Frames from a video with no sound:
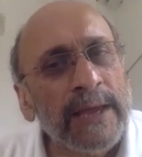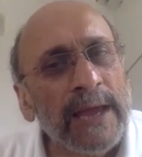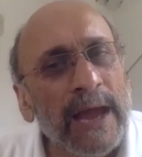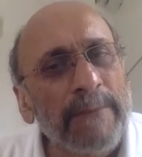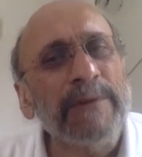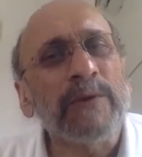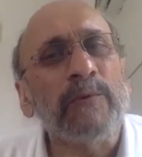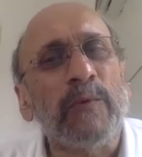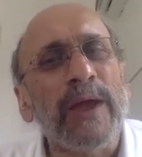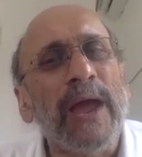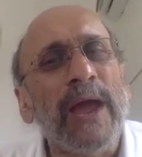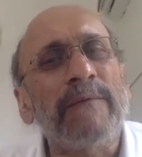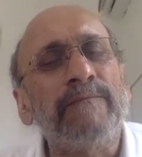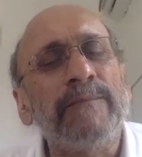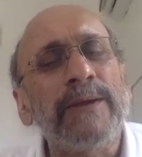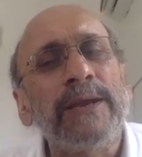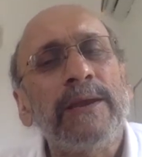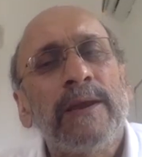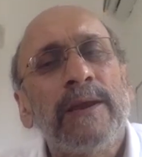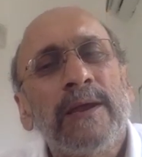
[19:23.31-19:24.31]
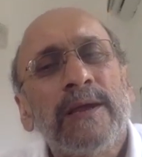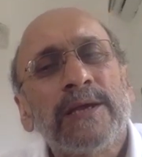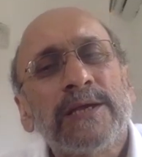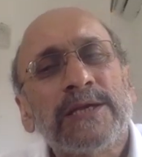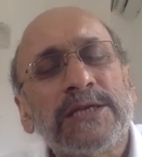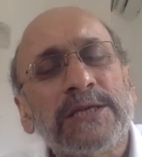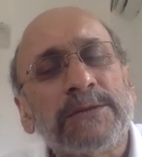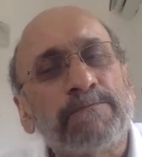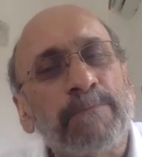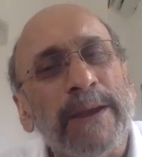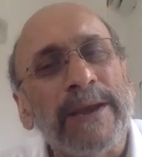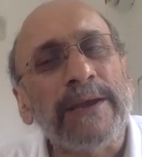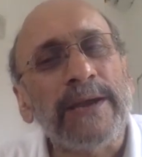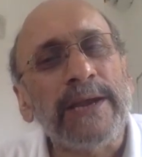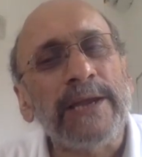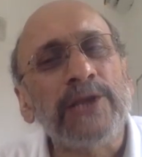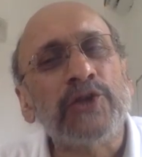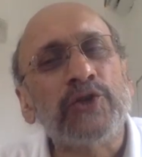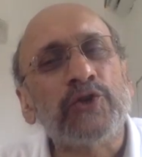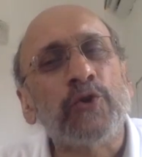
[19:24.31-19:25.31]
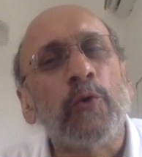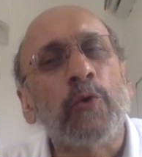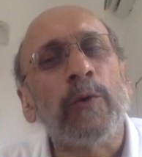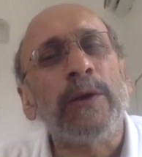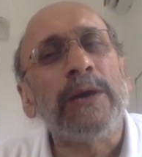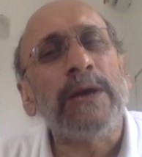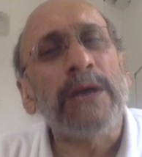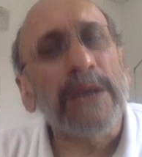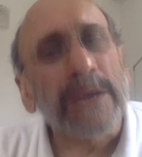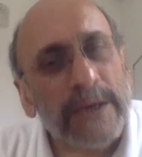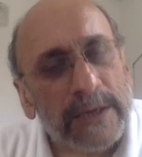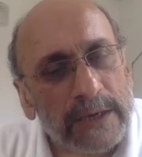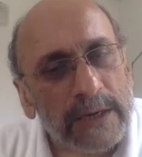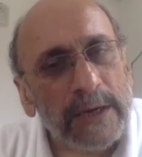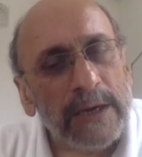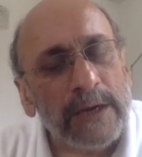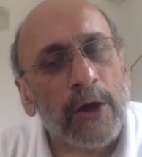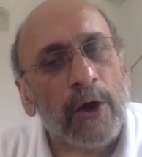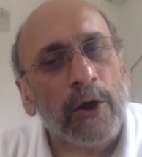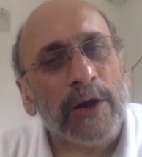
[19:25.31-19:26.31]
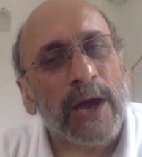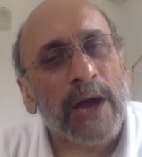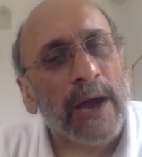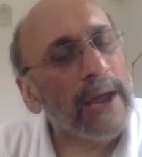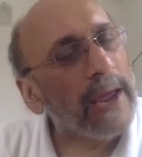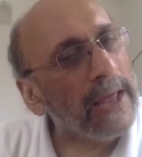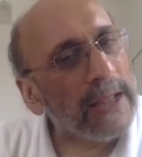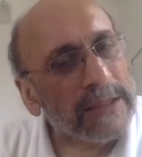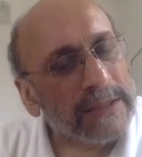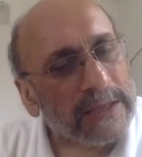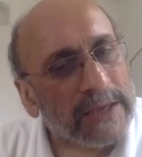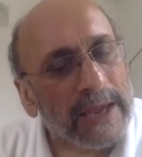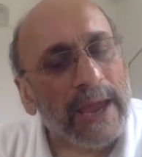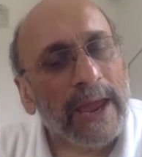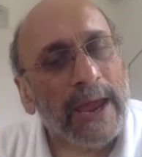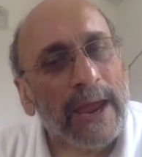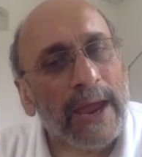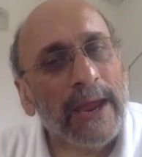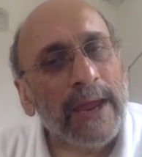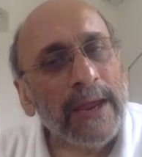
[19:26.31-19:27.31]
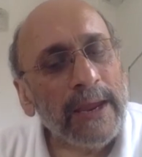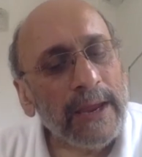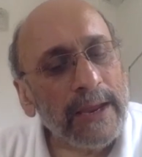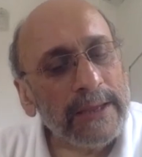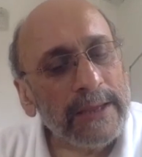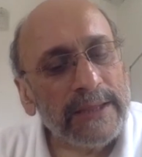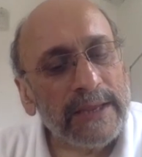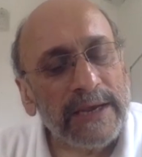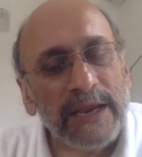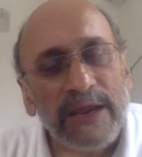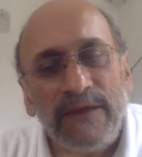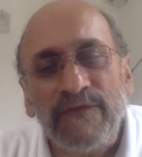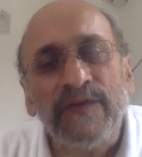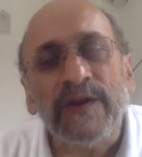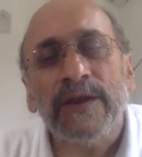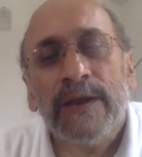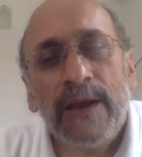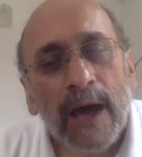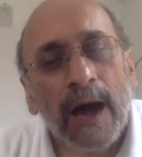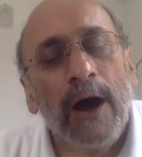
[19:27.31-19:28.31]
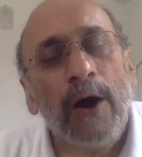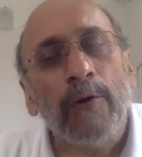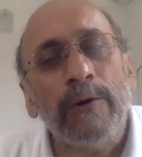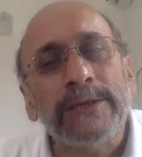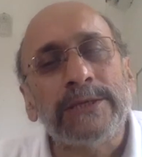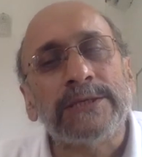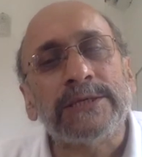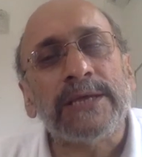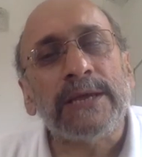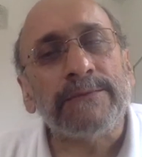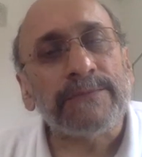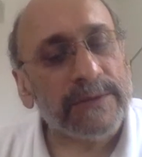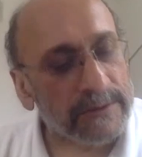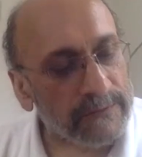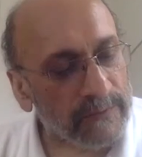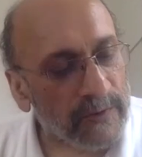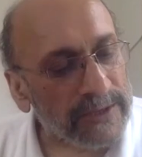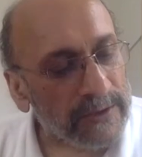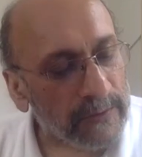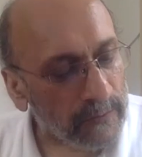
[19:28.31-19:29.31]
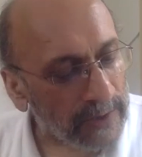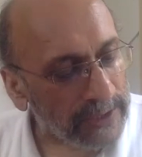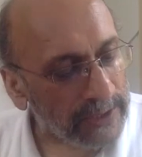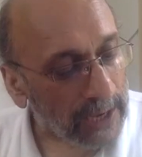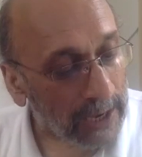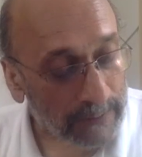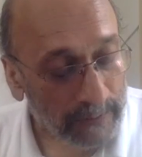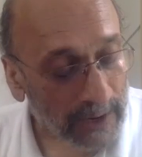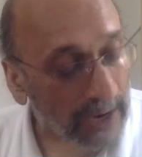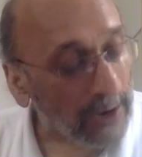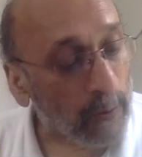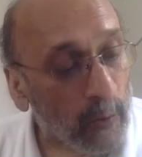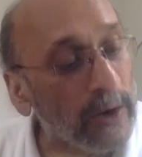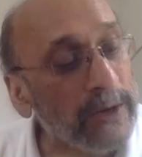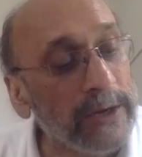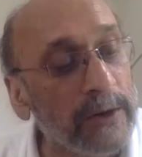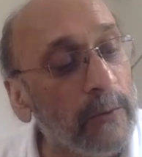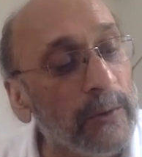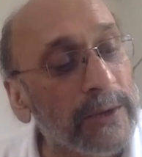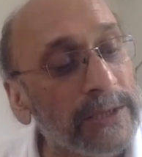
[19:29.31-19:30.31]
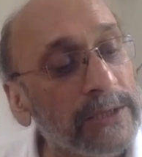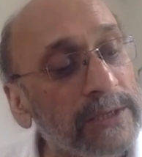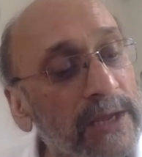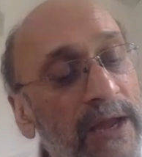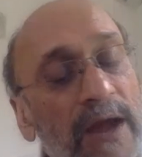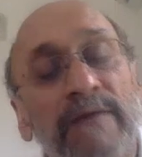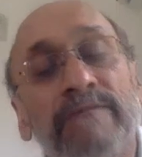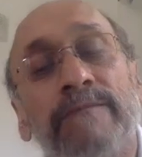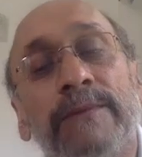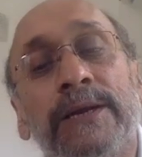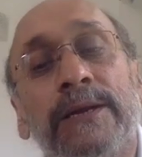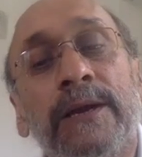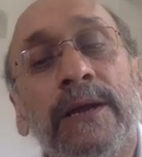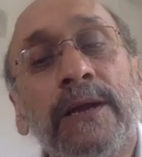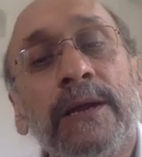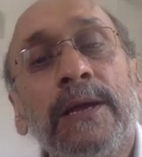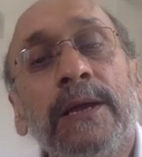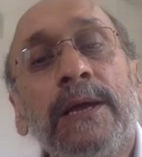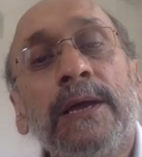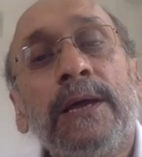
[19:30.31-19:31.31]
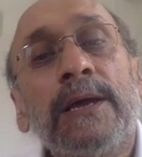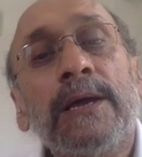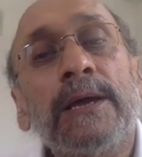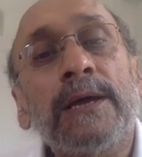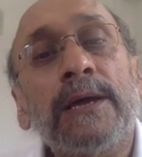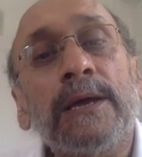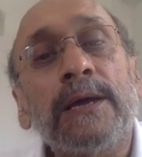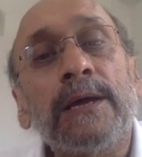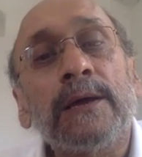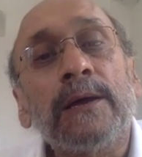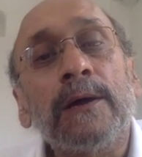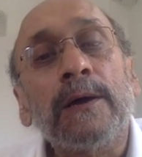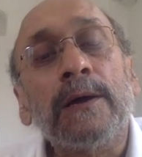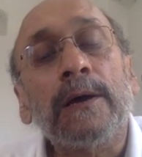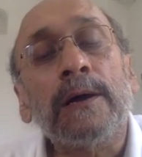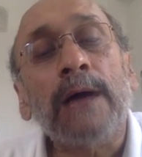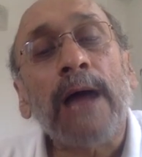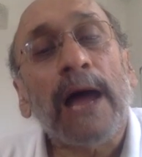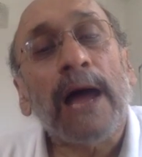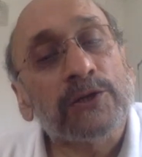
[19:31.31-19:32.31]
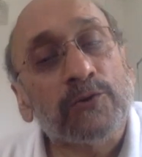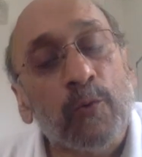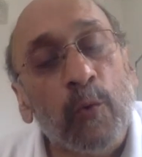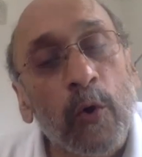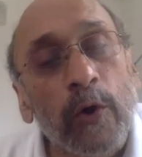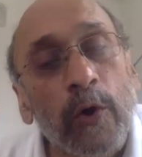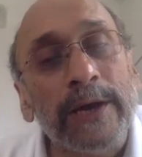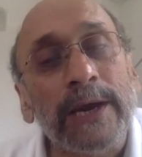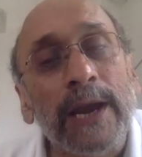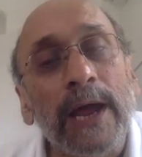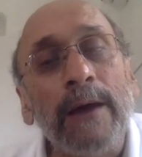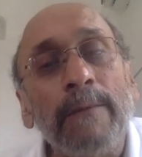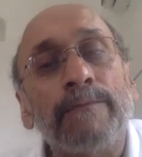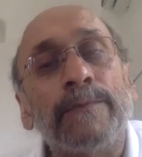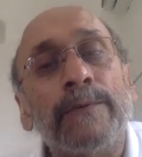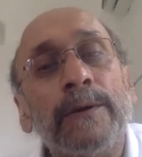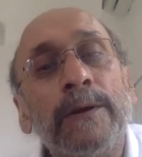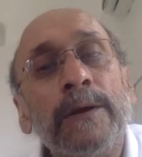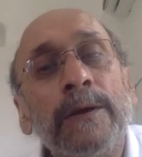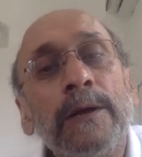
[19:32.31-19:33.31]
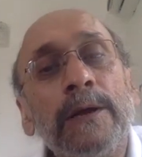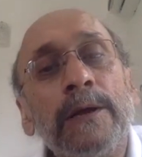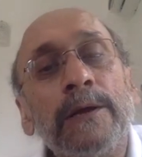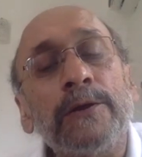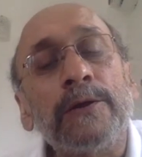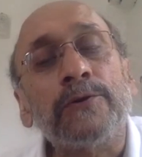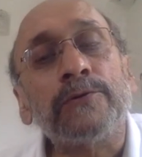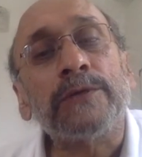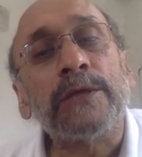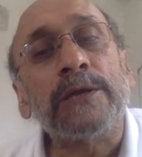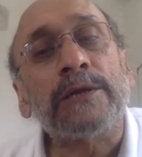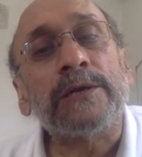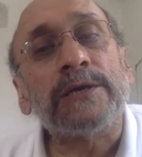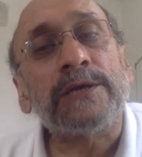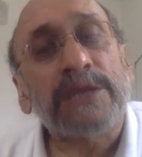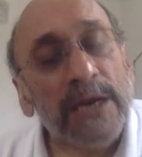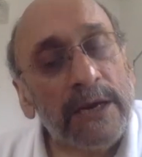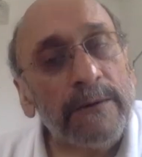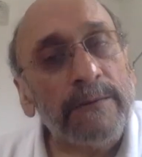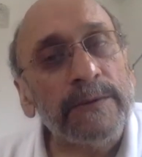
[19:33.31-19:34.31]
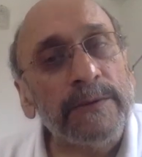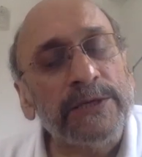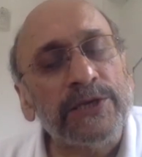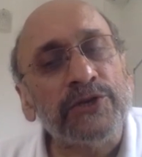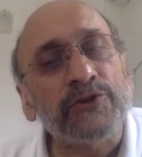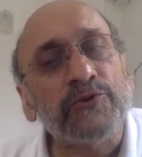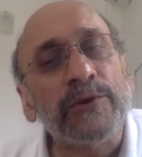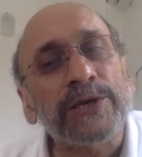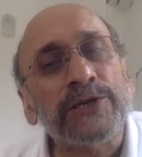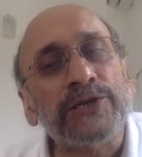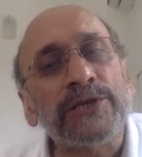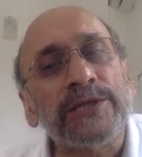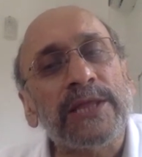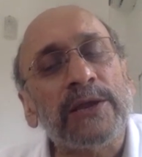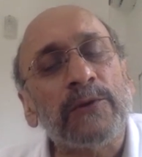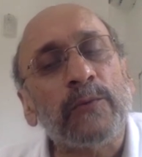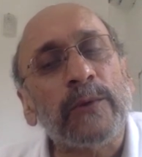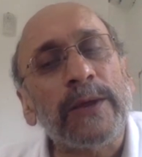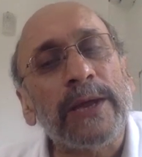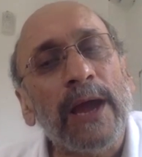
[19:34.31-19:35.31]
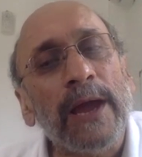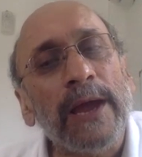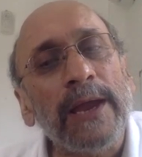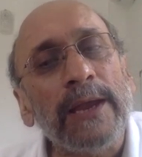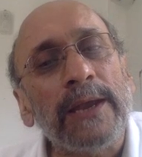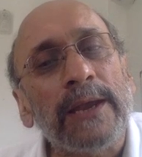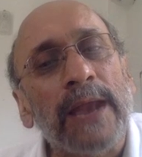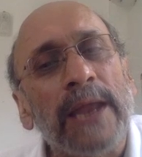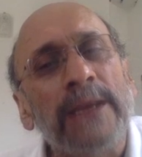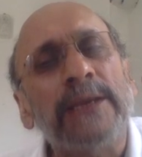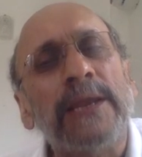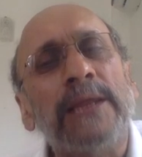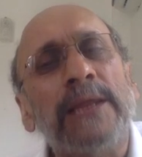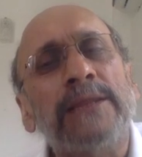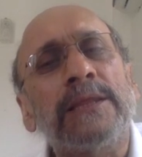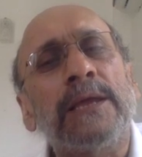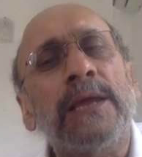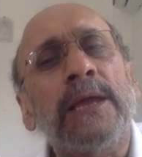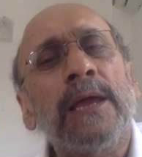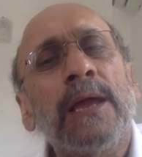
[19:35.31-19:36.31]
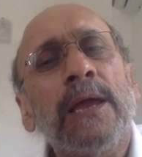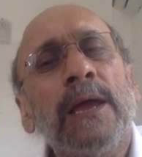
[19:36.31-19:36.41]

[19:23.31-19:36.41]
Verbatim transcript: I mean, we have been spending so little on our healthcare that even now it seems whether, whether I, mean, I wonder whether the government has woken up to the terrible situation that we are in and, and the